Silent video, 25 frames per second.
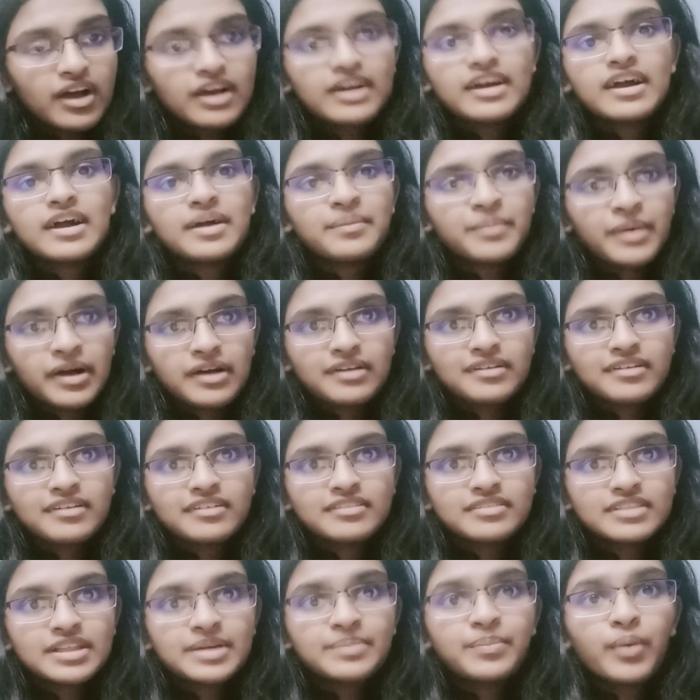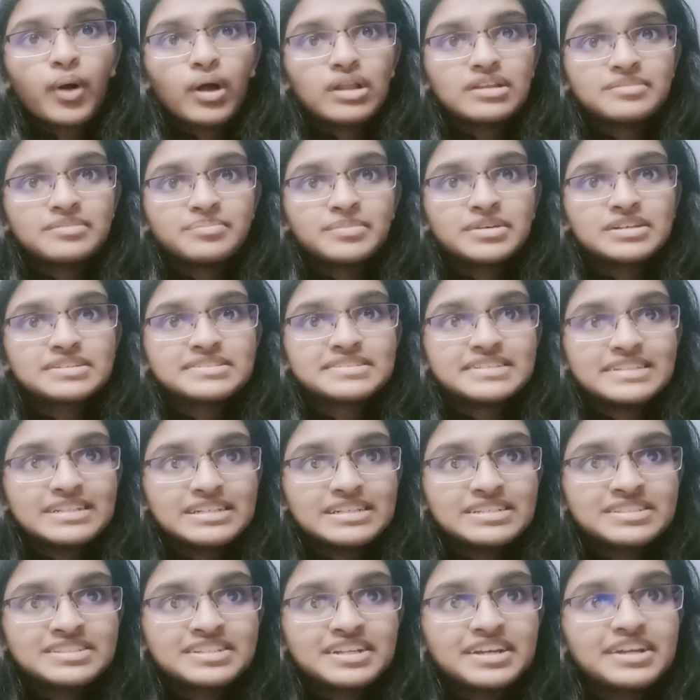among the polymers
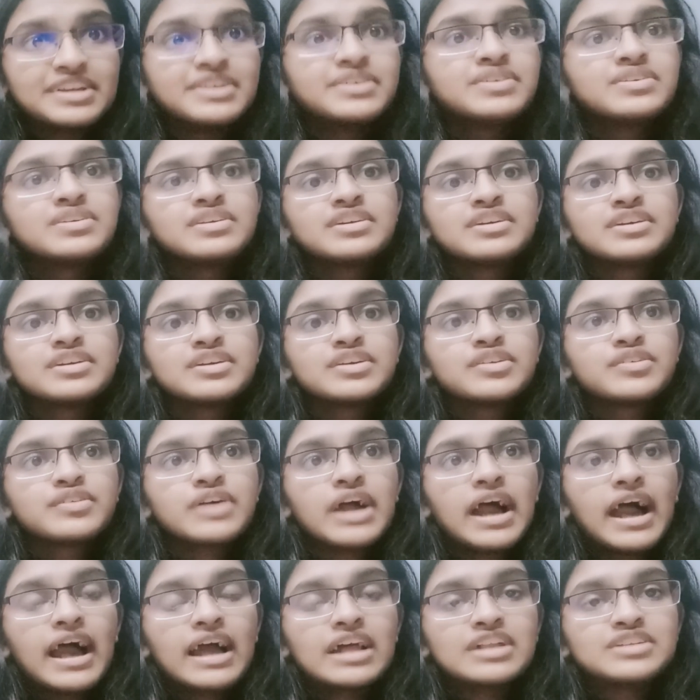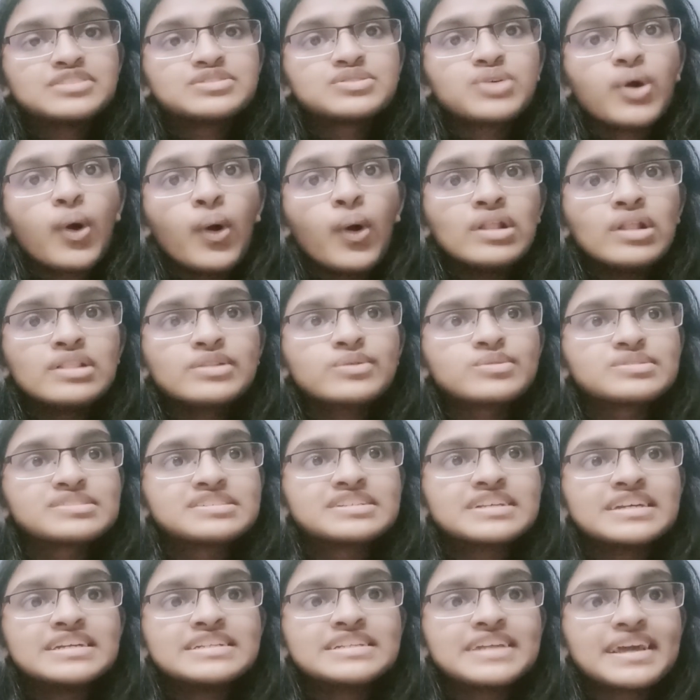listed, and all those
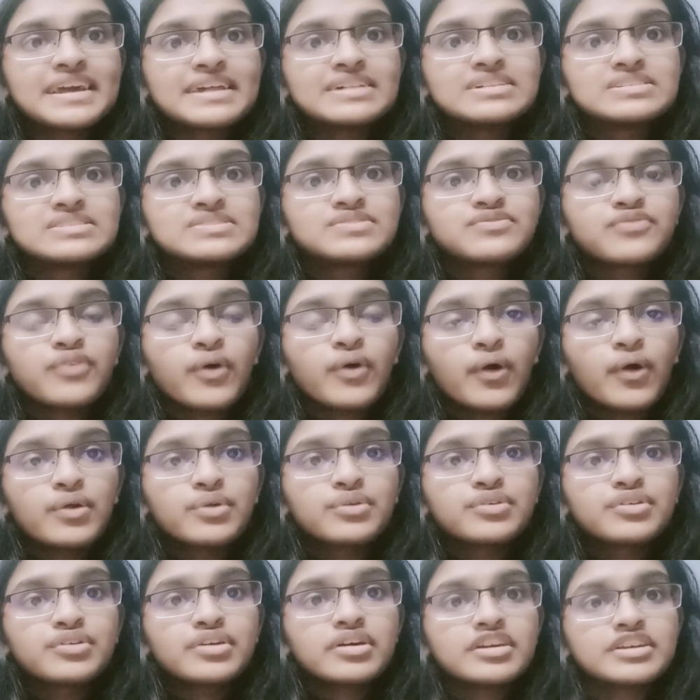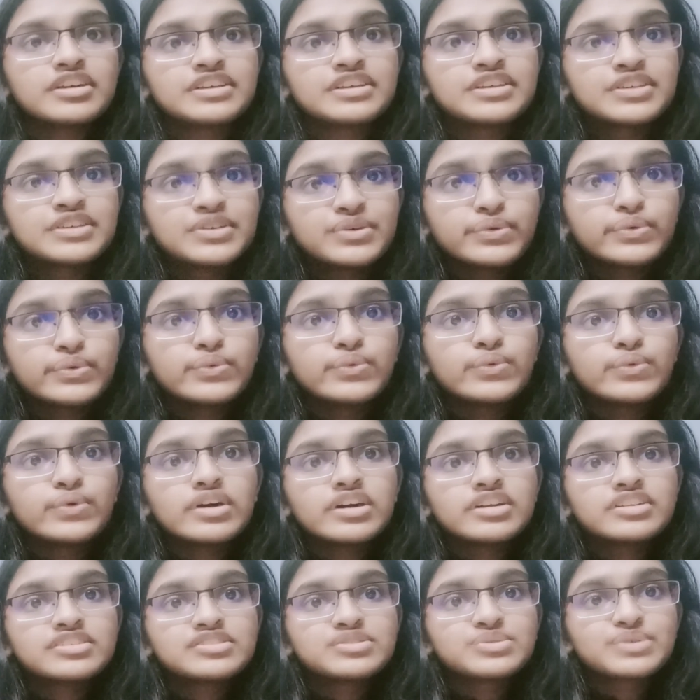details for
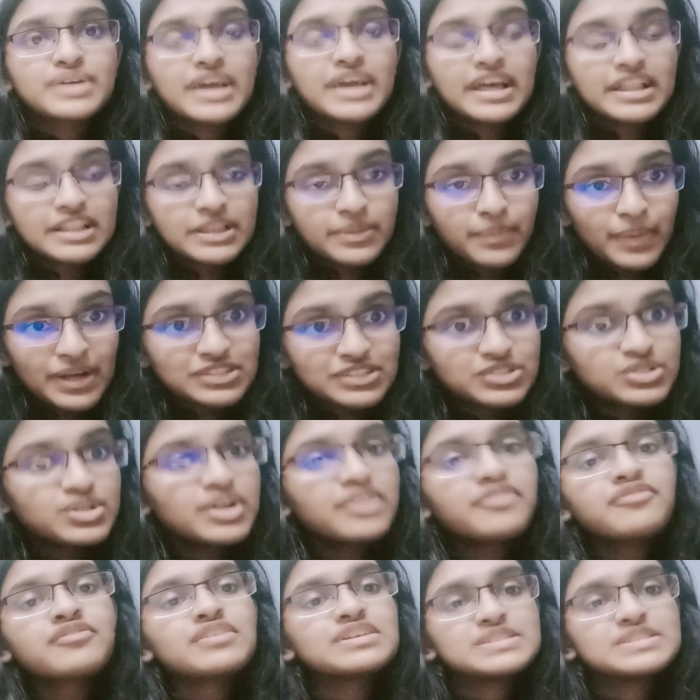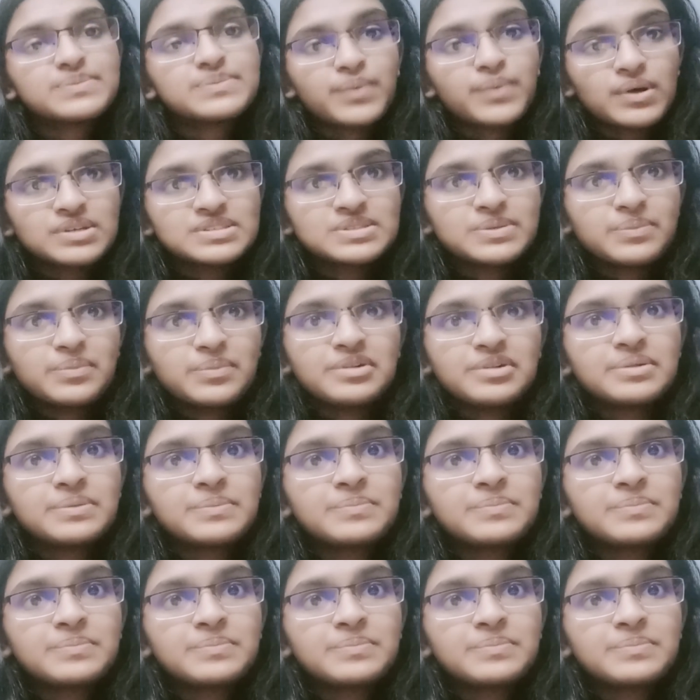you to get the best reference possible.